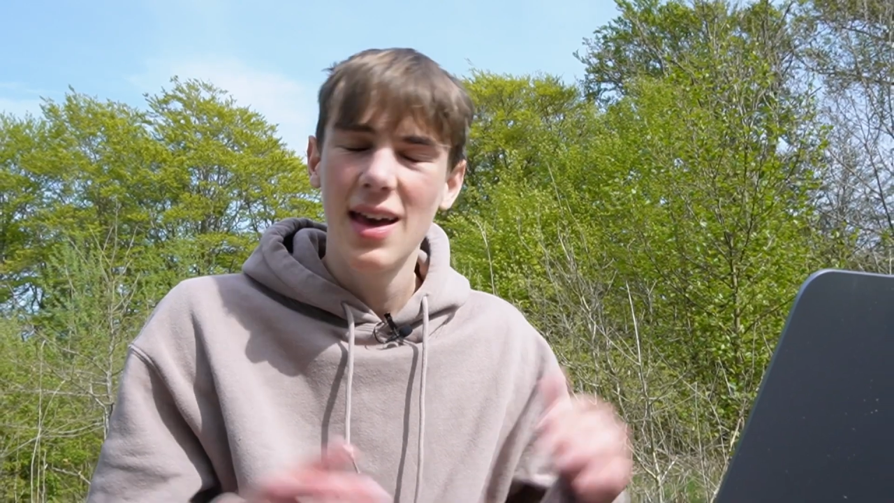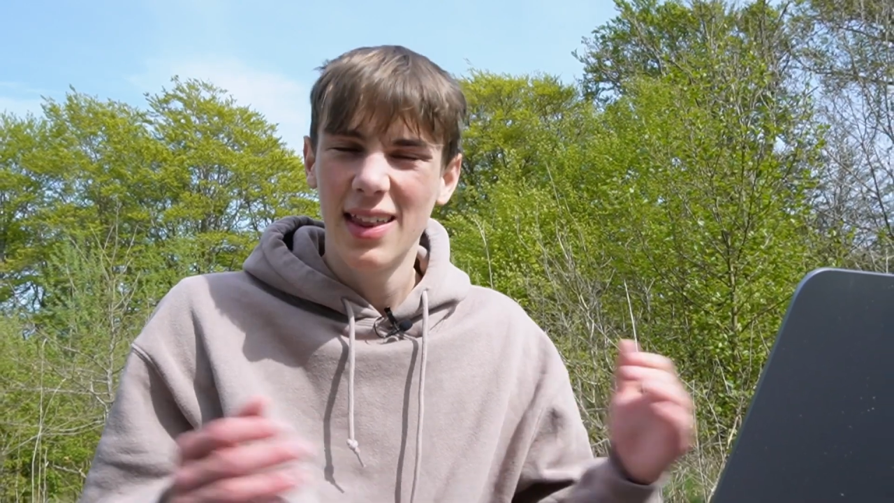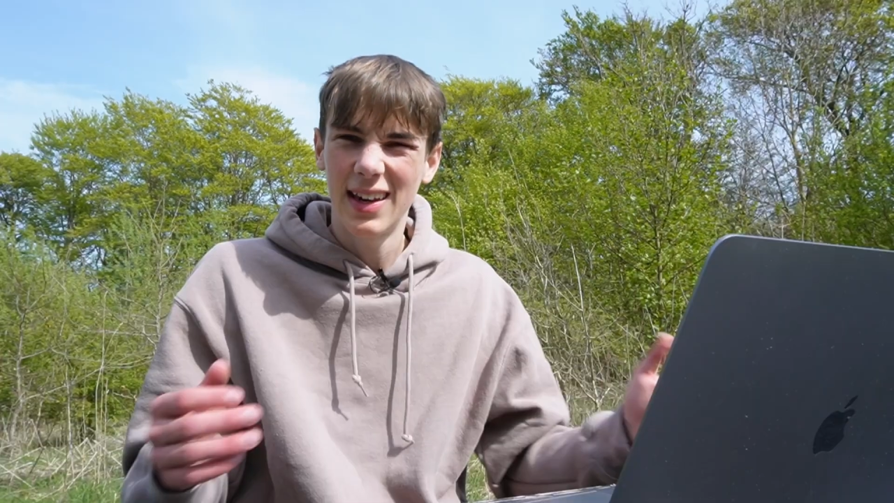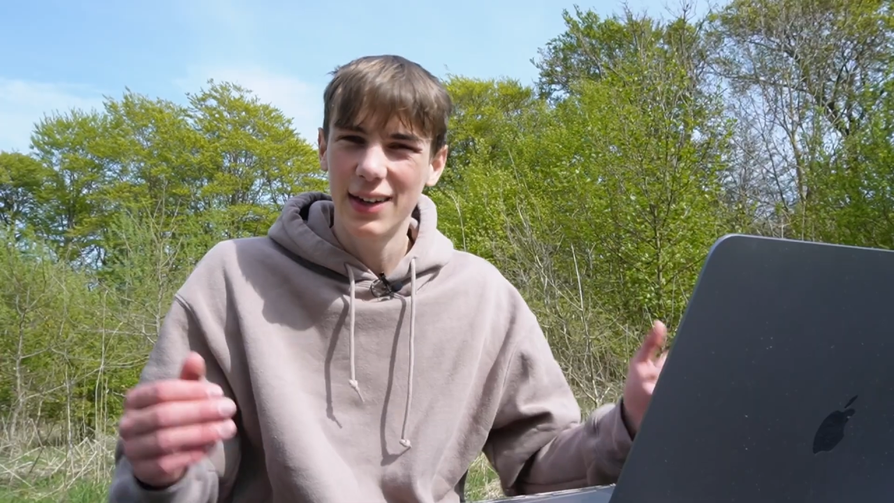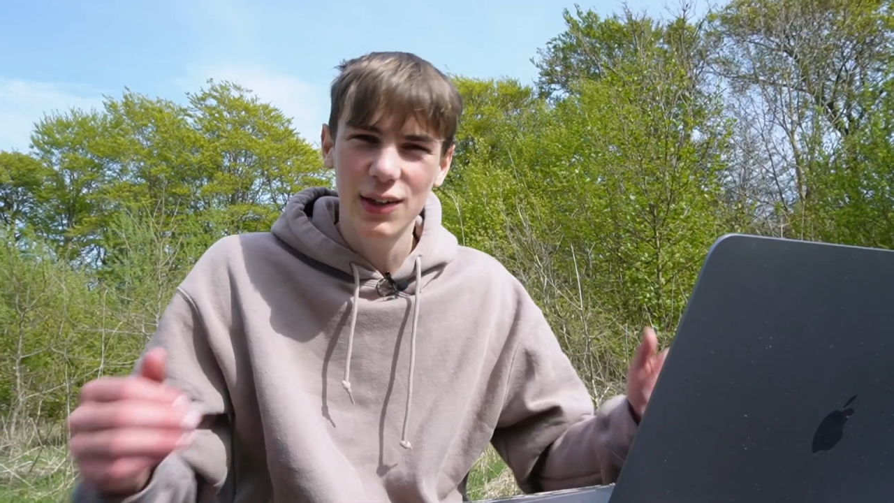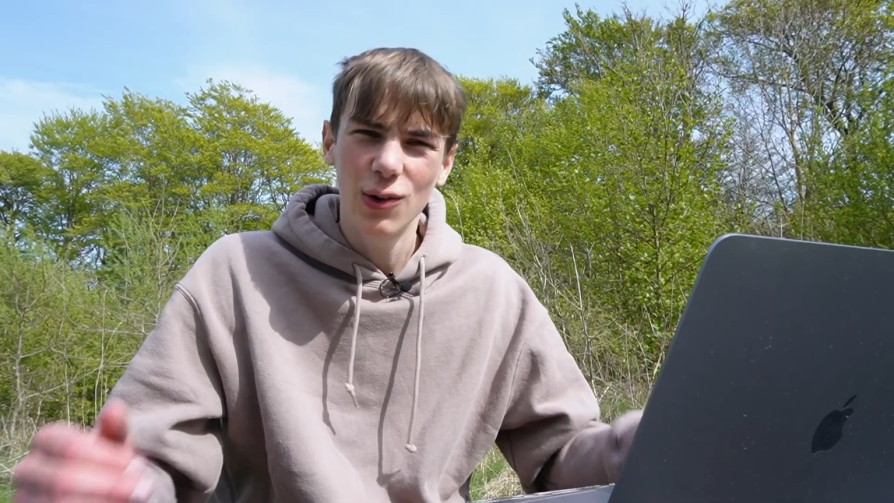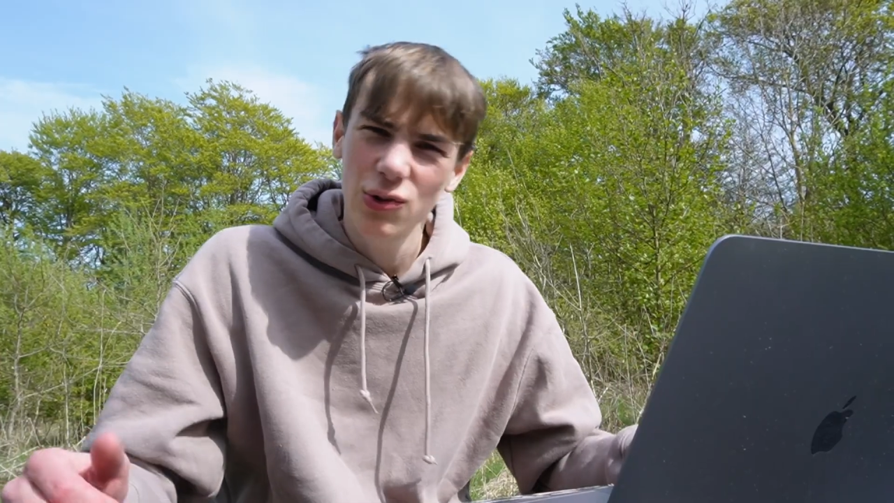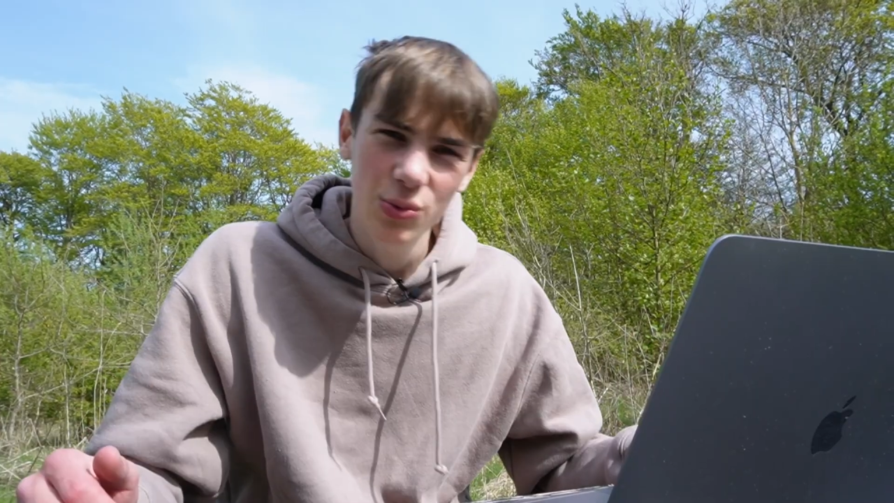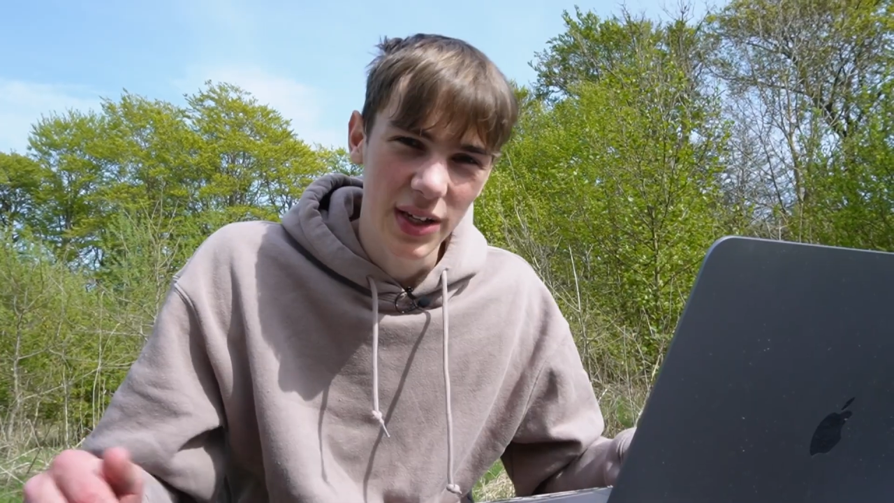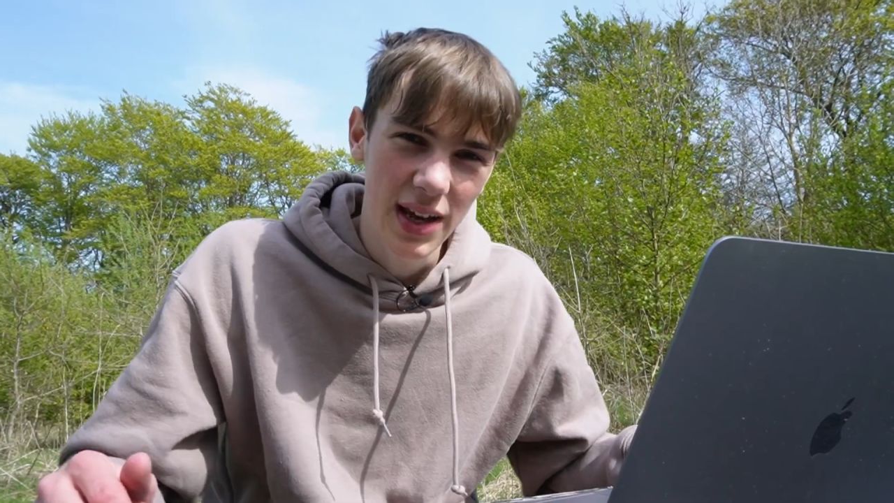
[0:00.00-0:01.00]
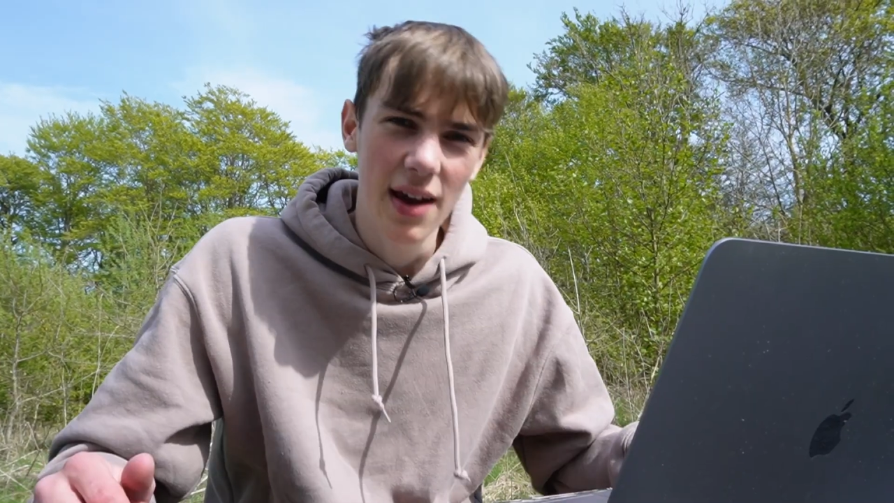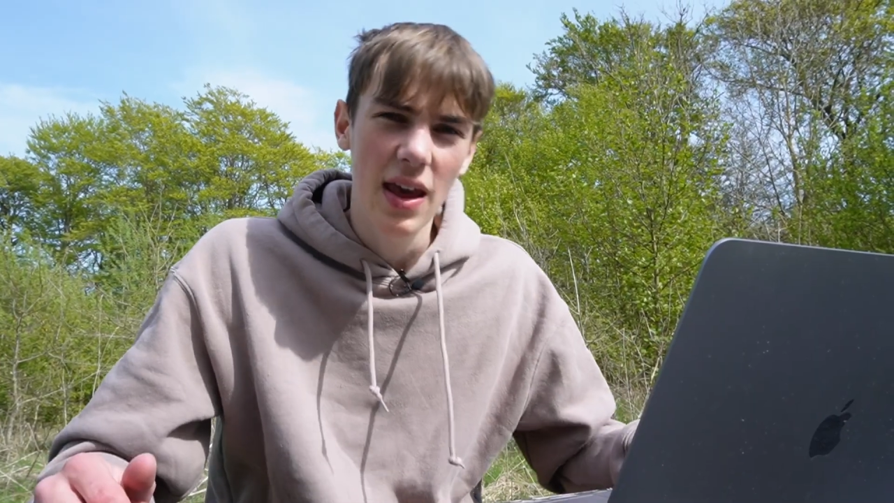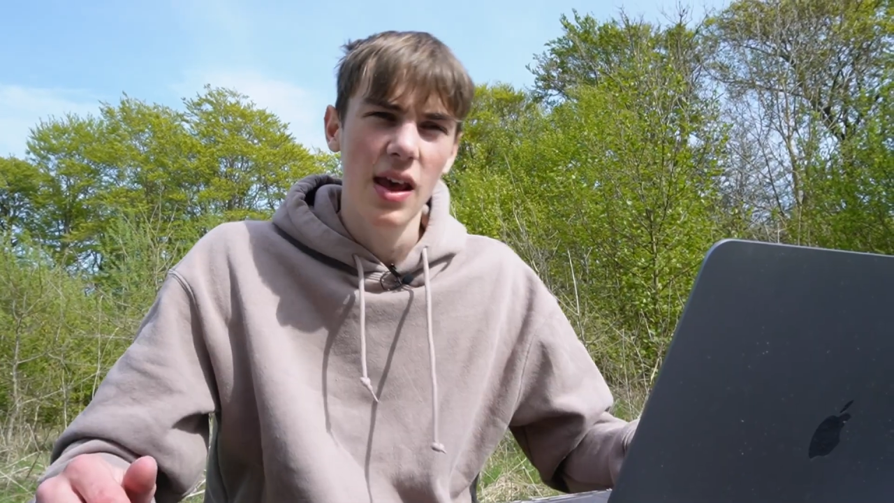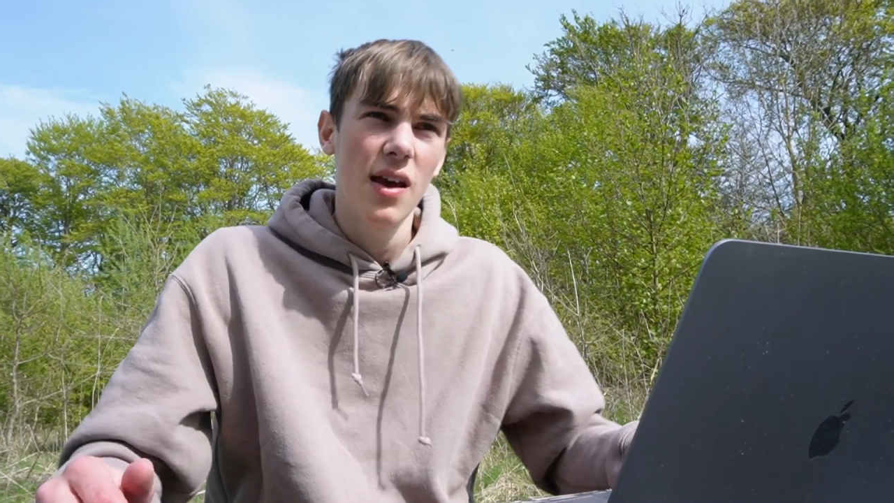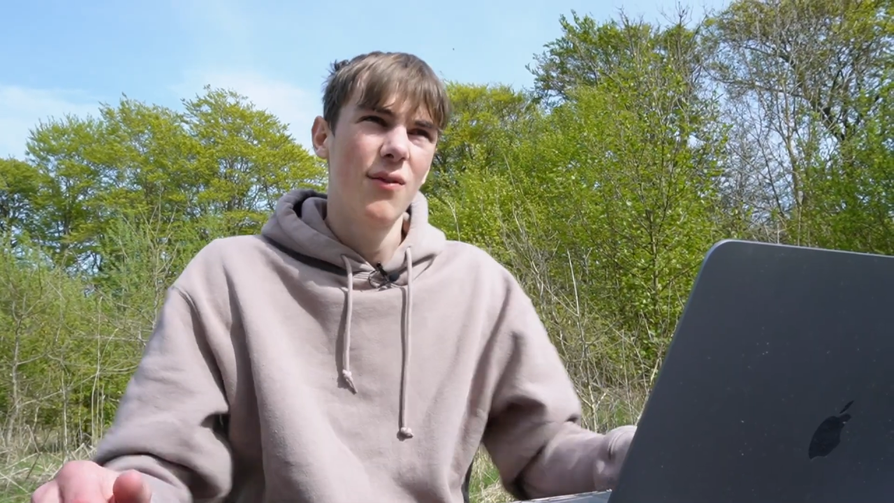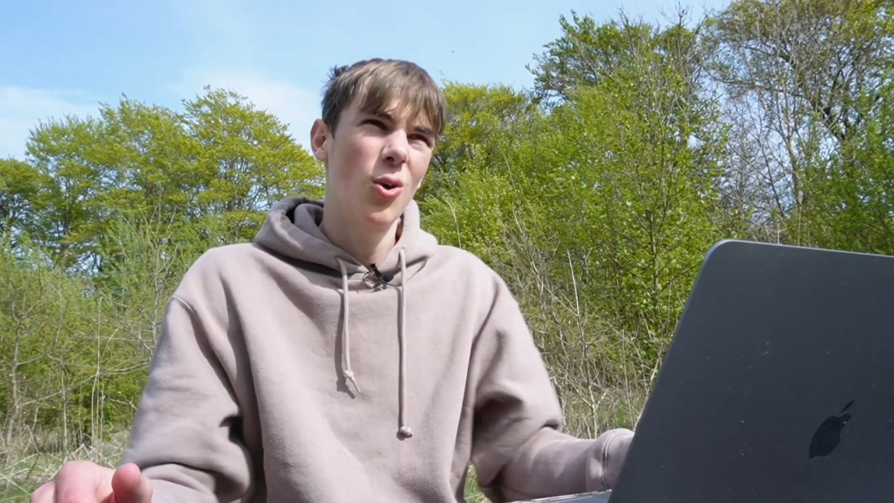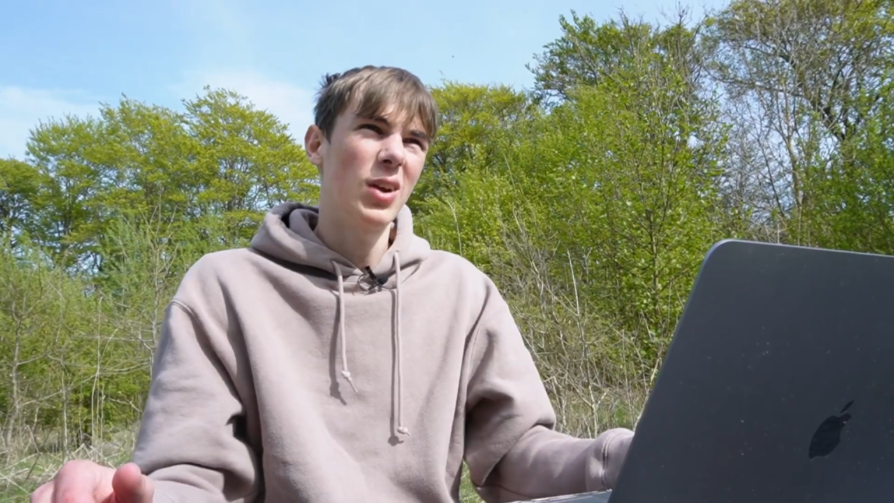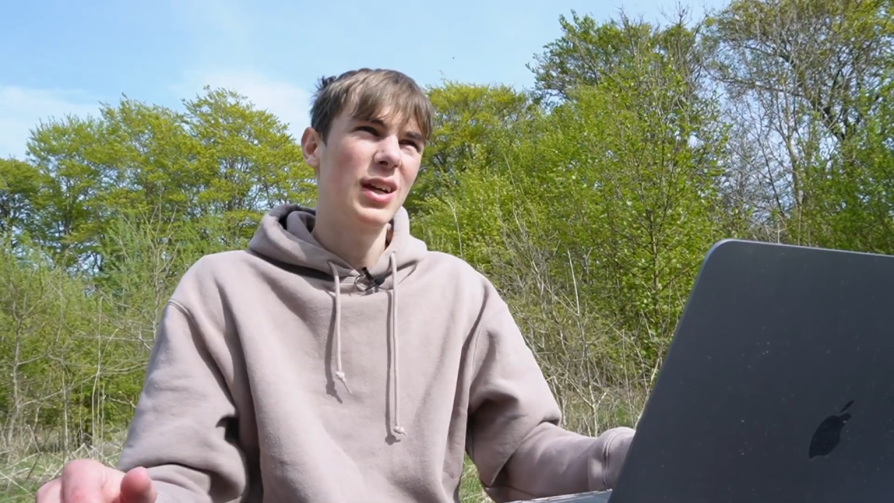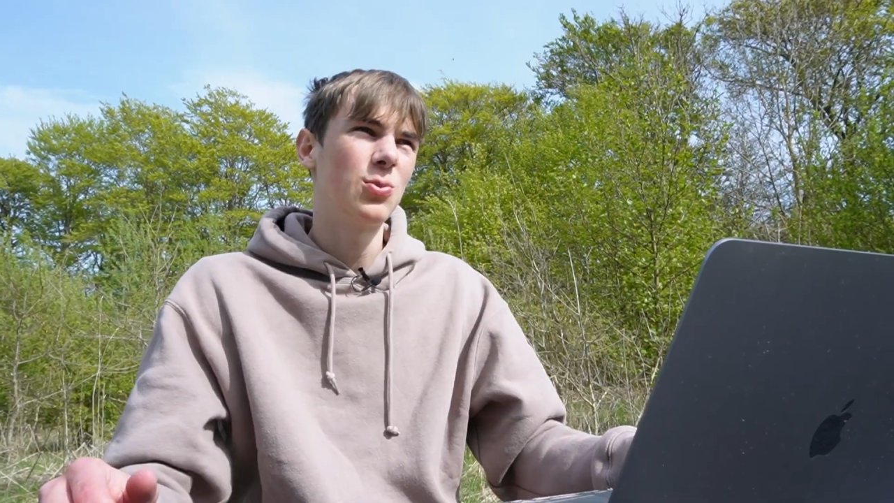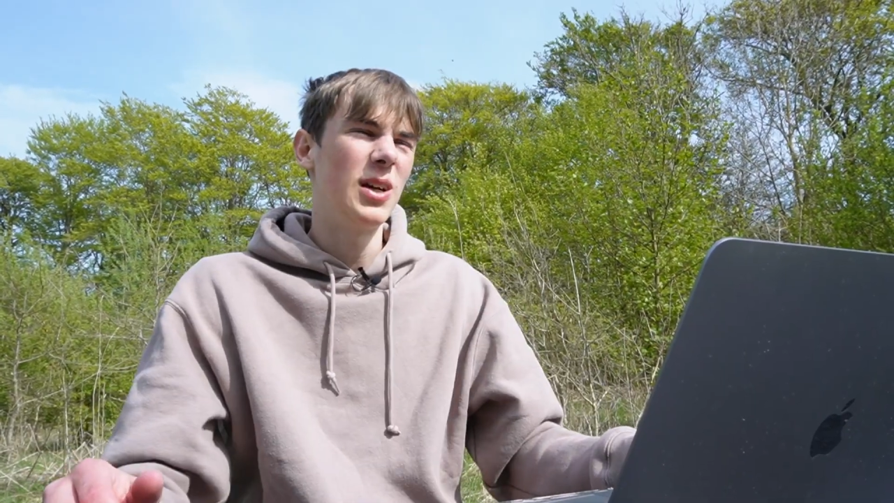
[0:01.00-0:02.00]
then it can also be a very
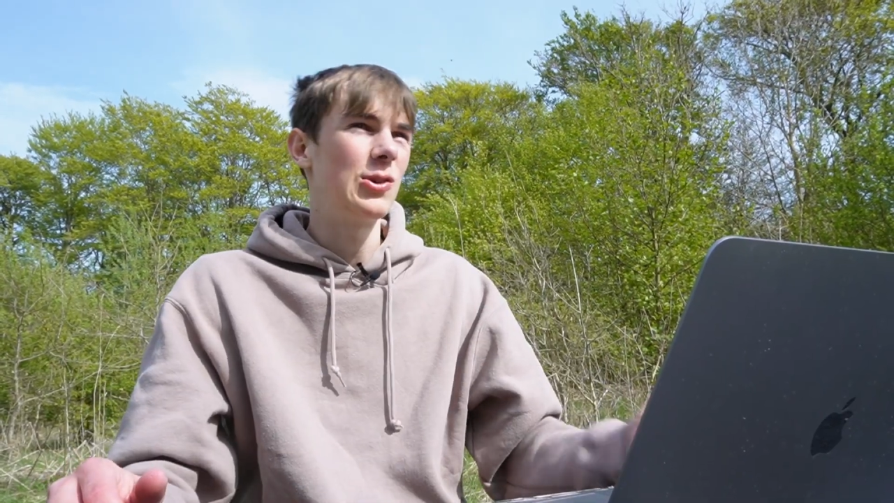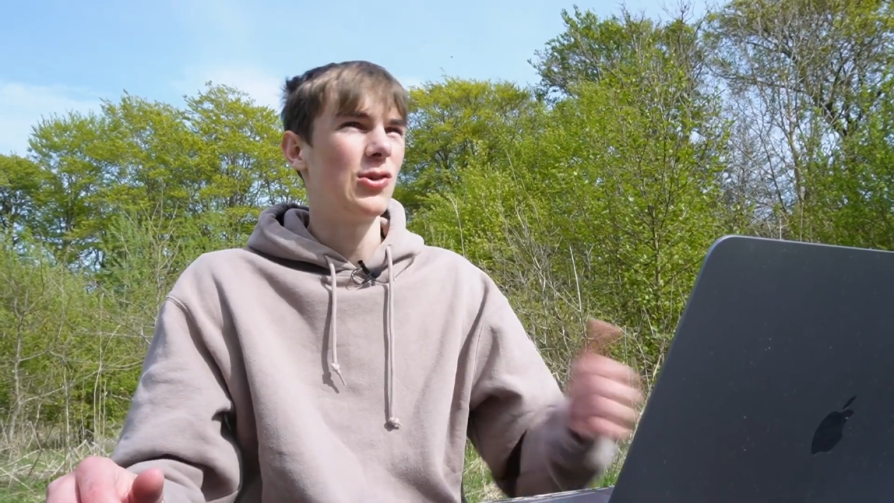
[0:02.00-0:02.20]
nice way to